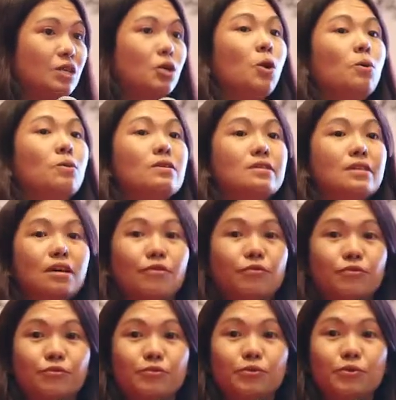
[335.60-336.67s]
it
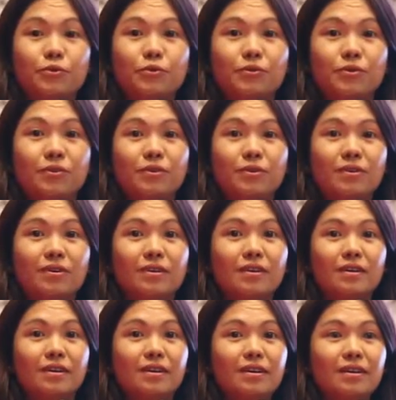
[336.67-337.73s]
formulated
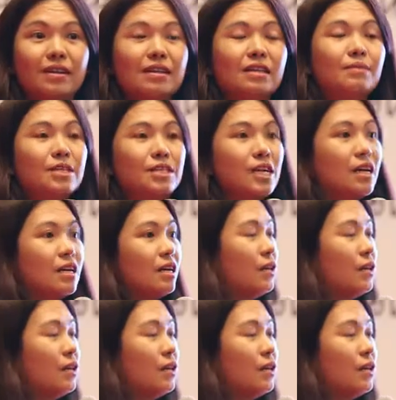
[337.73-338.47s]
standards and provided